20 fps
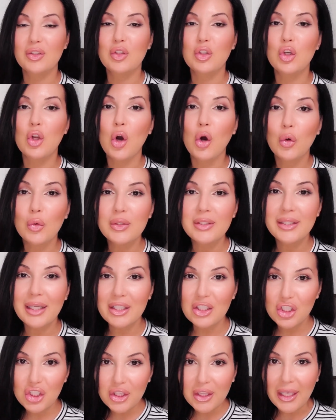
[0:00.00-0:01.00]
no
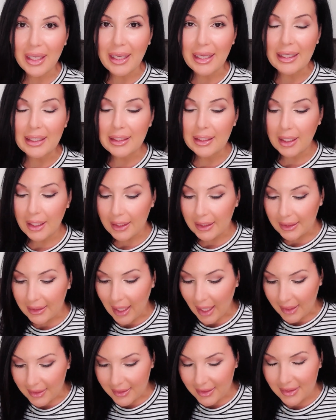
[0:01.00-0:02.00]
such thing,
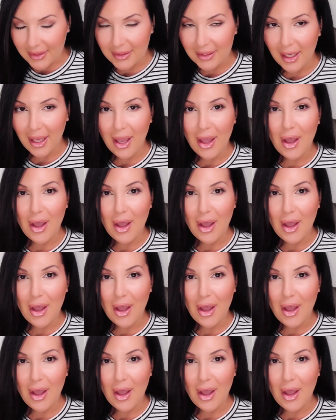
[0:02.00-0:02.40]
yes,